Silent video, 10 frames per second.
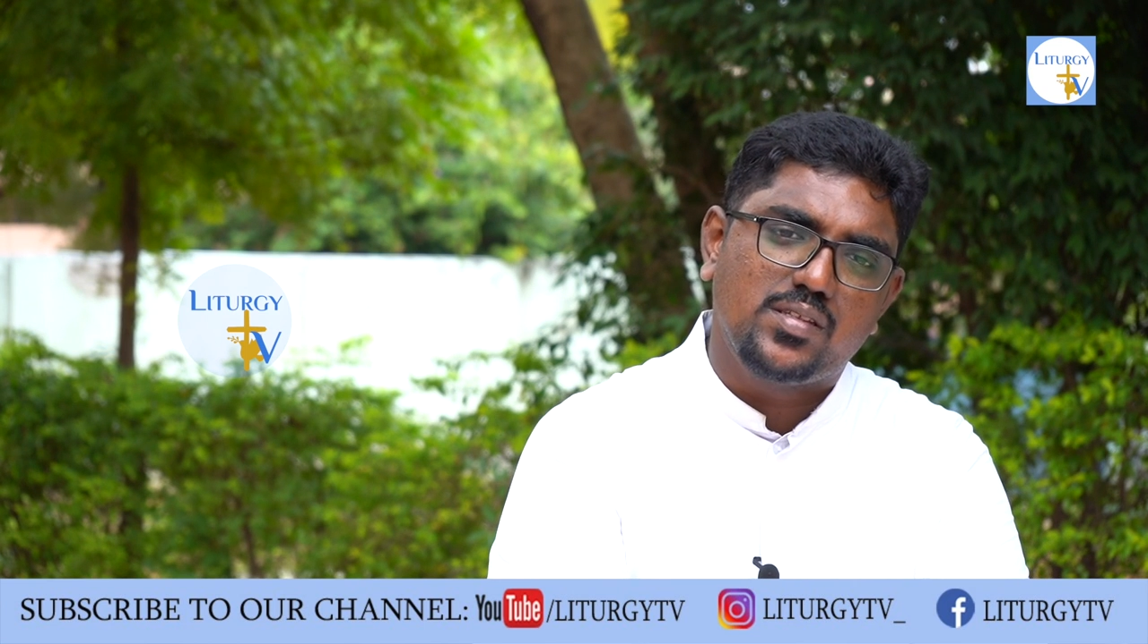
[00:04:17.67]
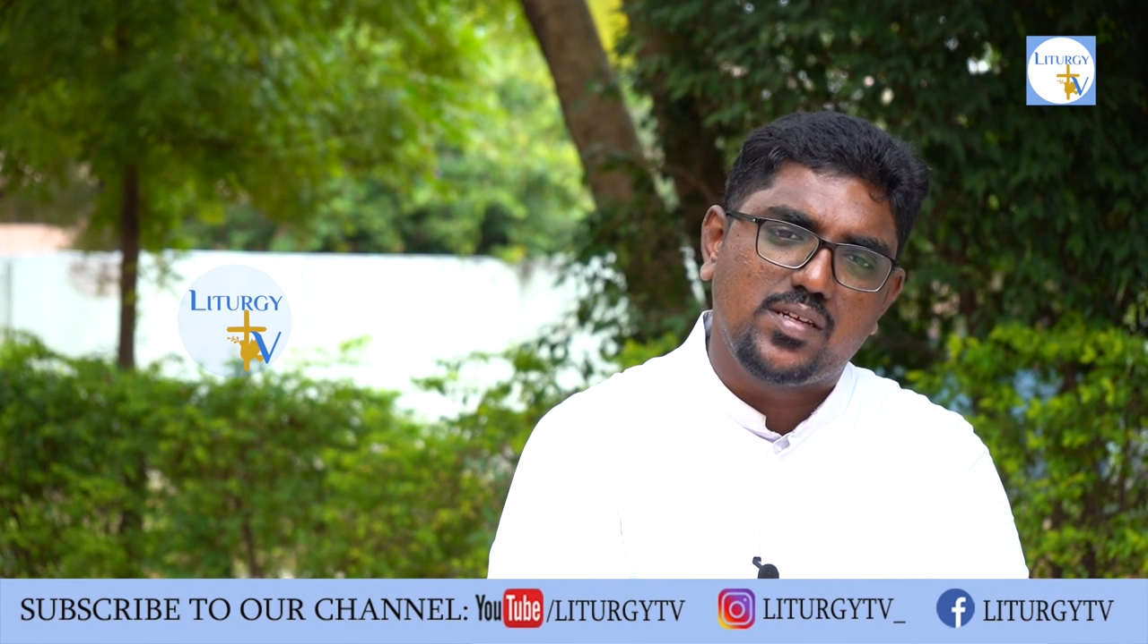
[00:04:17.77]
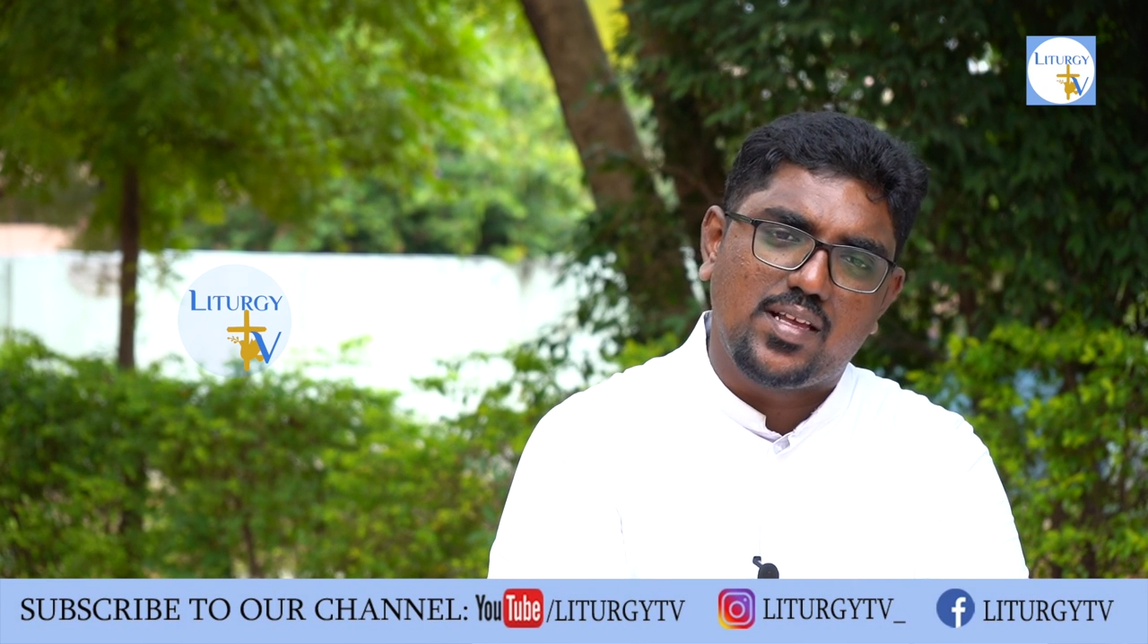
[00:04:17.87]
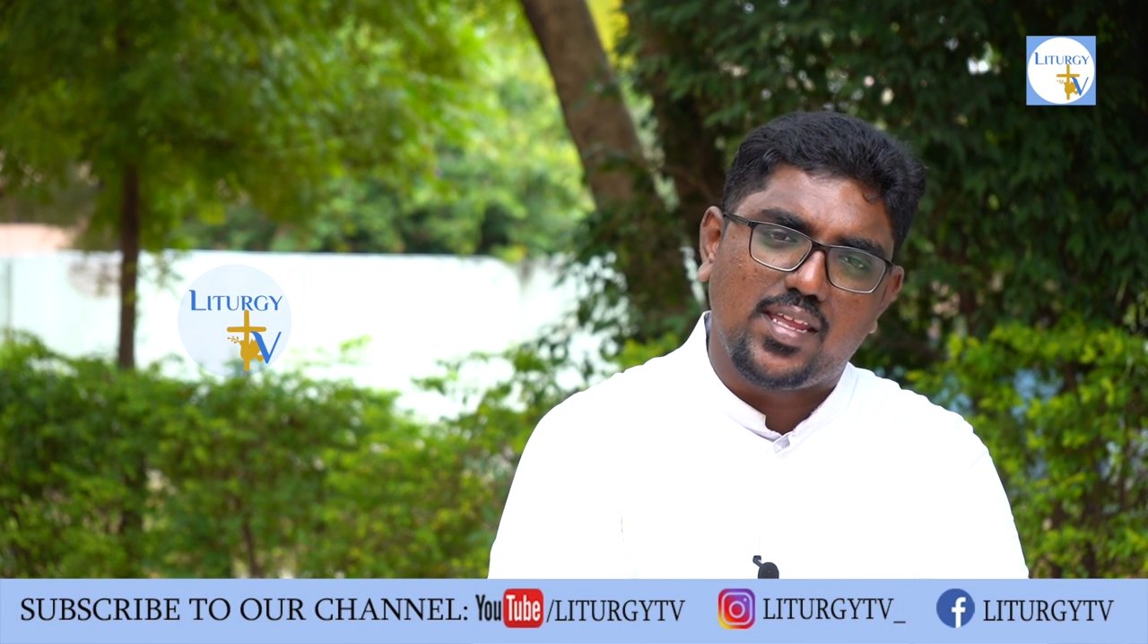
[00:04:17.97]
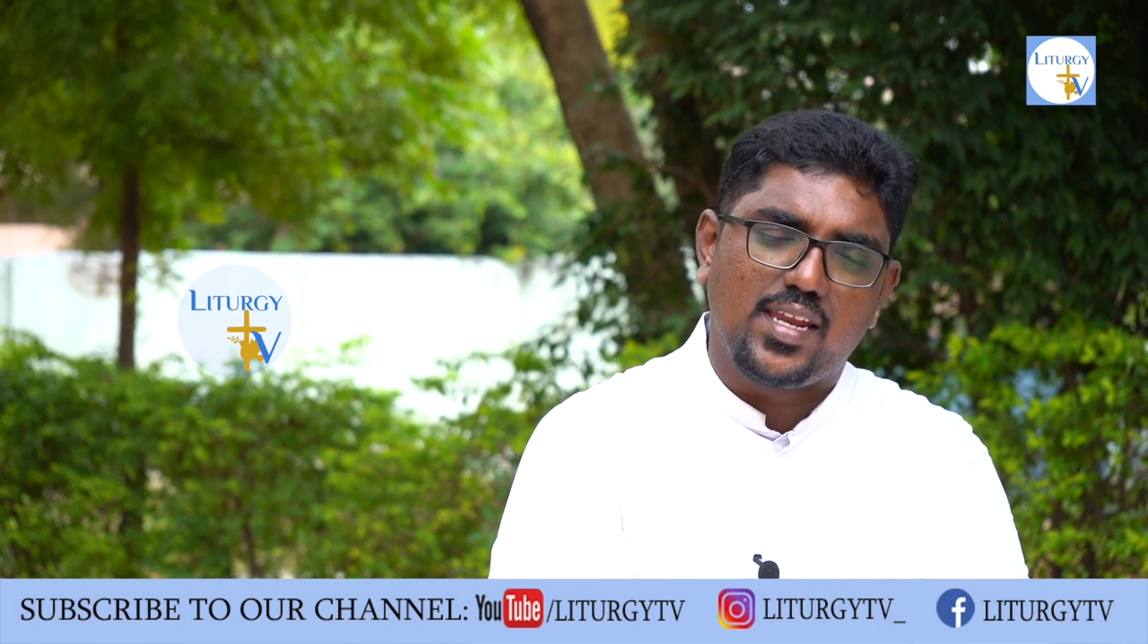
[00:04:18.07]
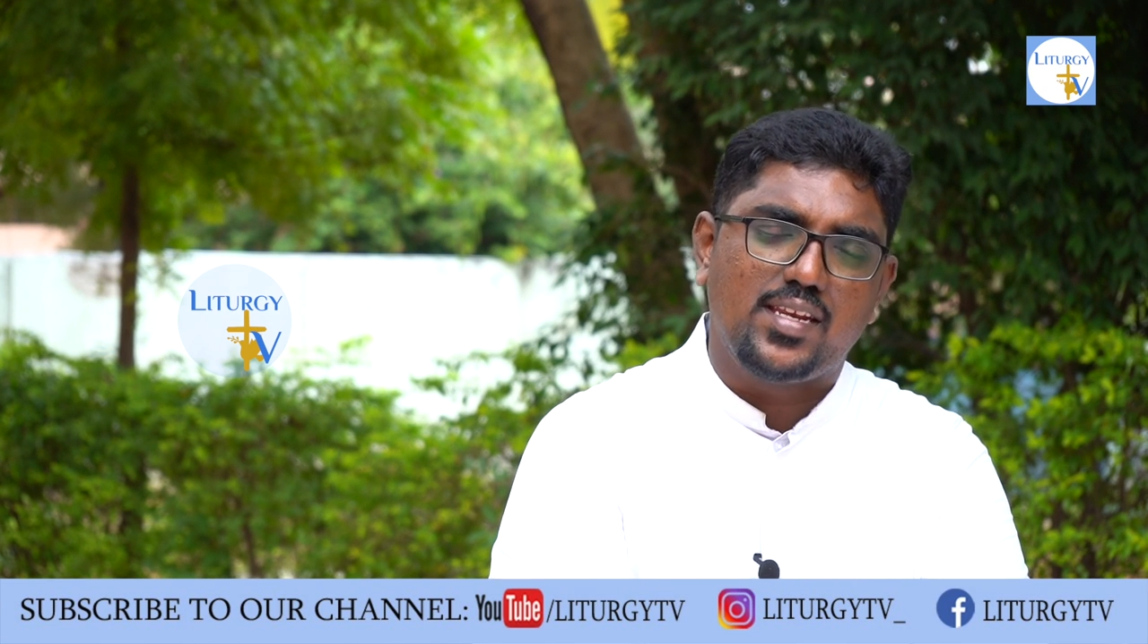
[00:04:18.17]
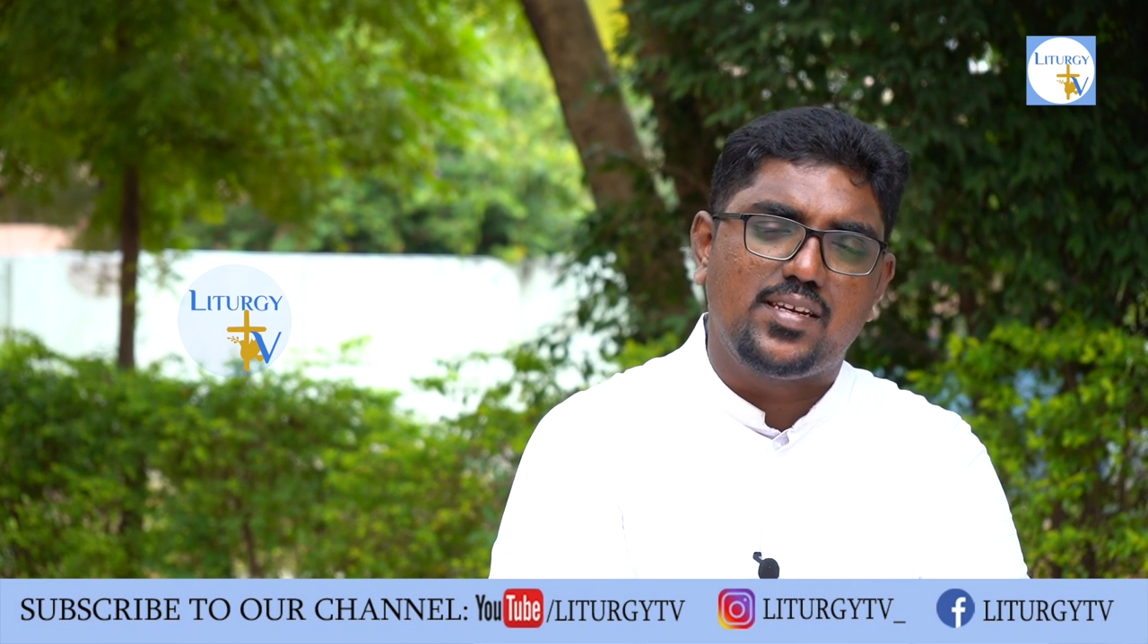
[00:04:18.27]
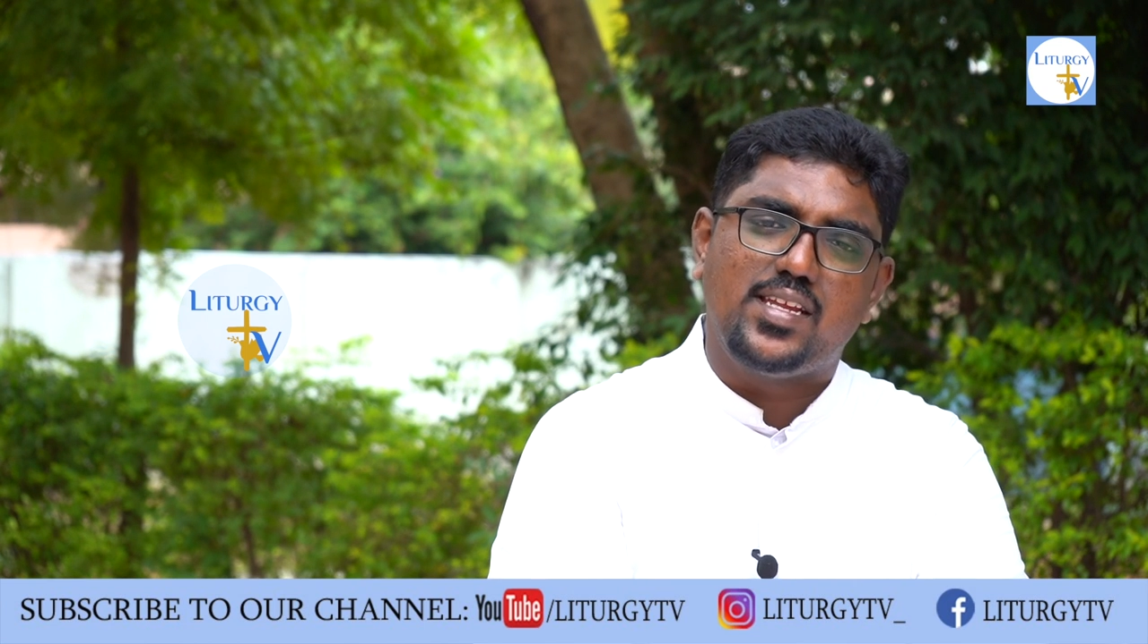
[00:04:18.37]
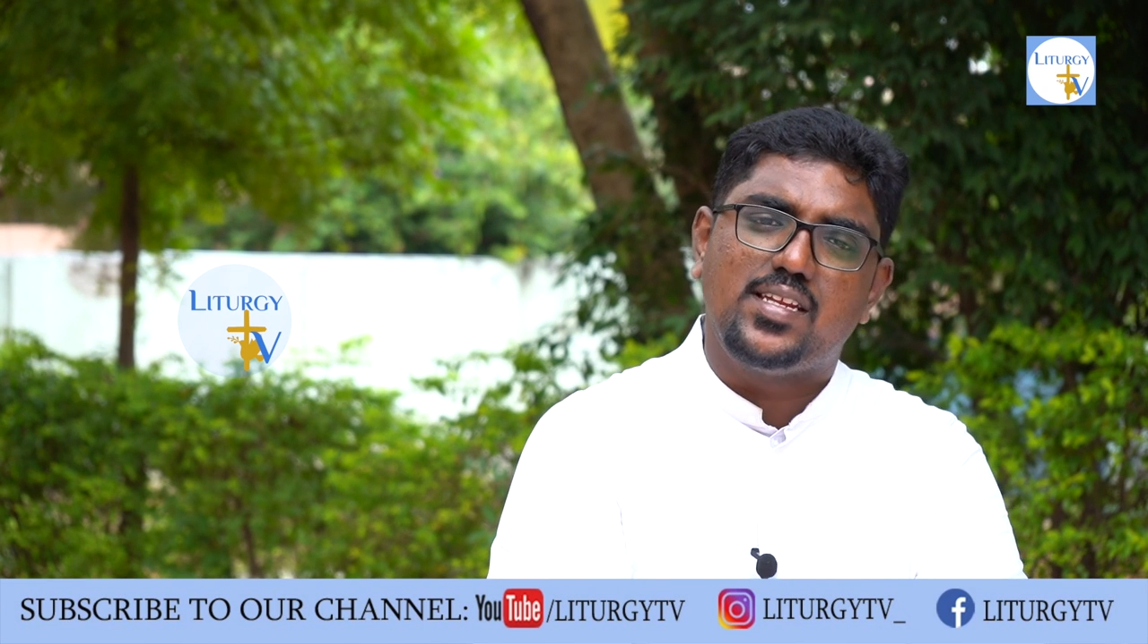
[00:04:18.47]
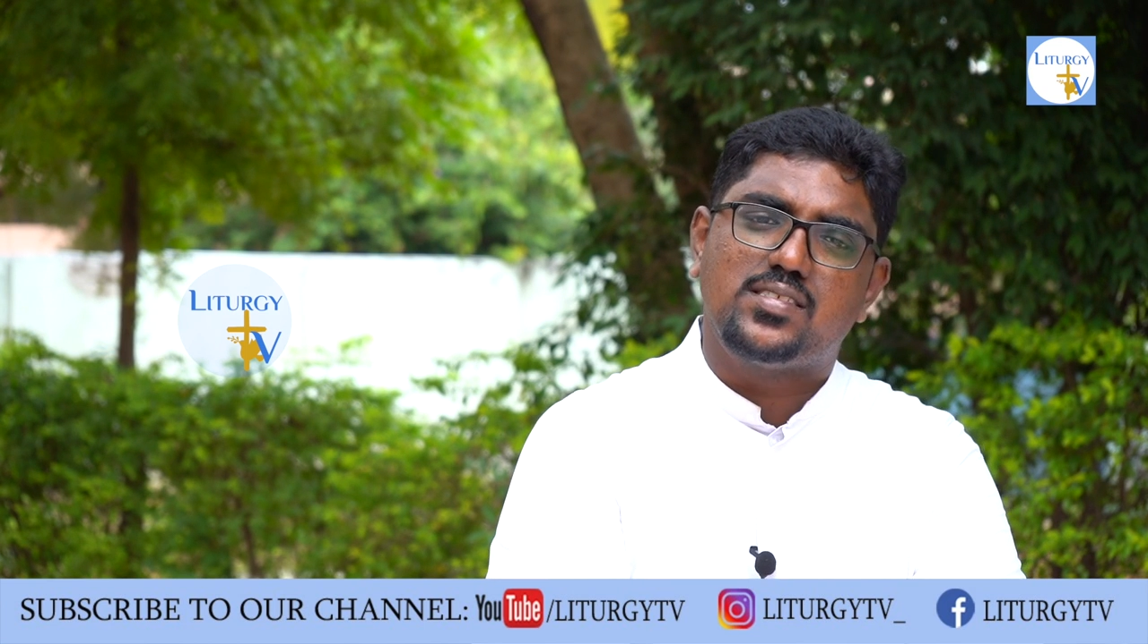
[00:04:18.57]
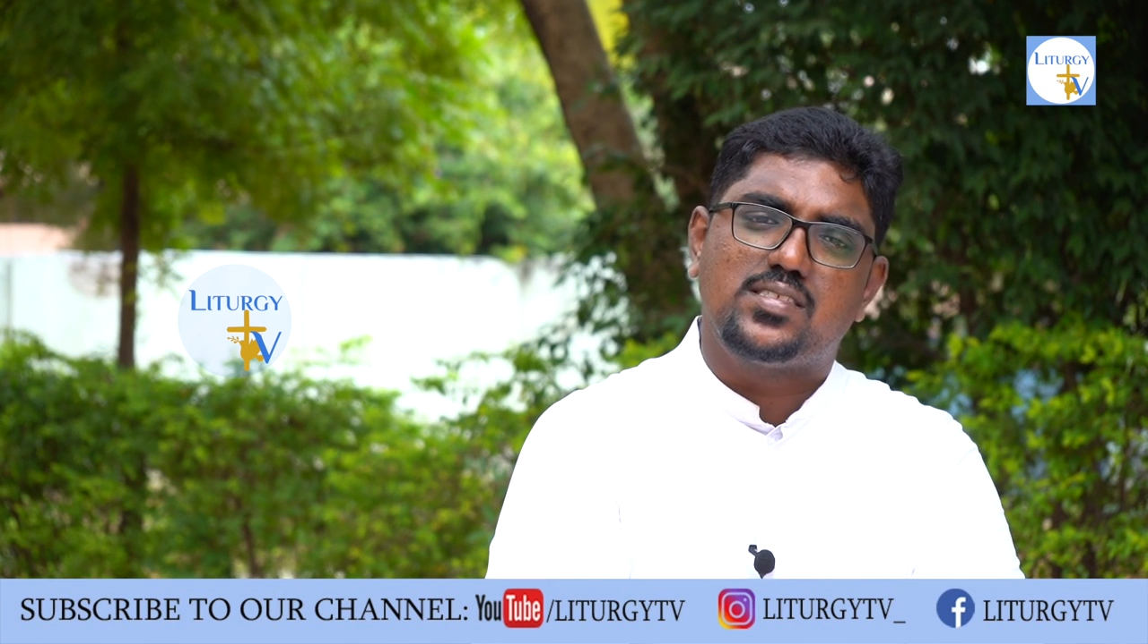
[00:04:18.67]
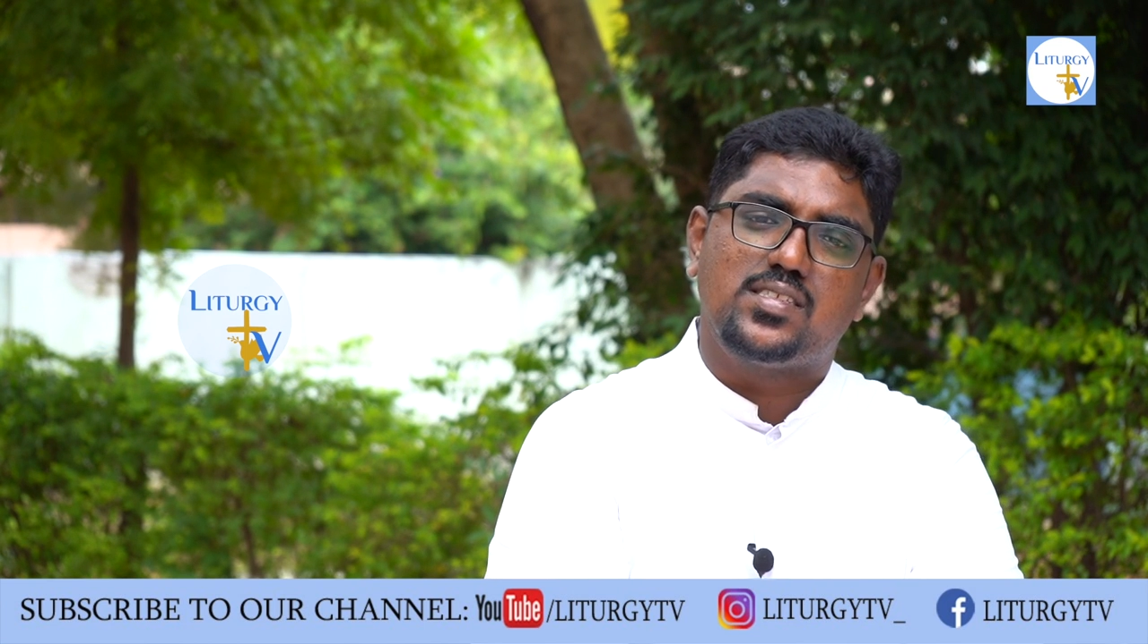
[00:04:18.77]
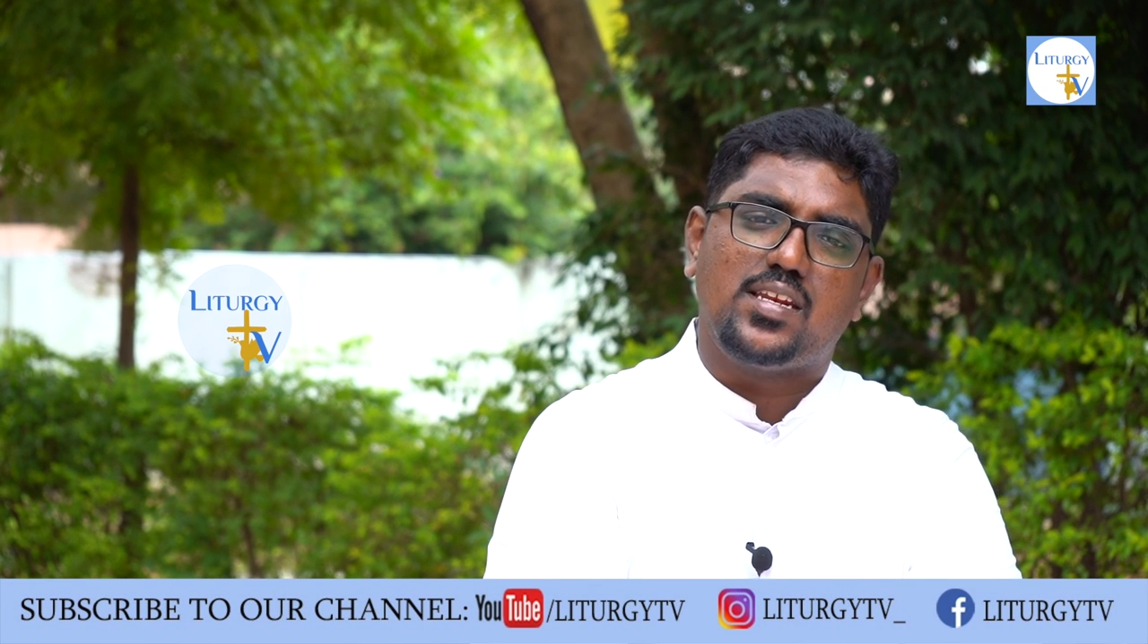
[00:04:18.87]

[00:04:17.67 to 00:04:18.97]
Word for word: the great deeds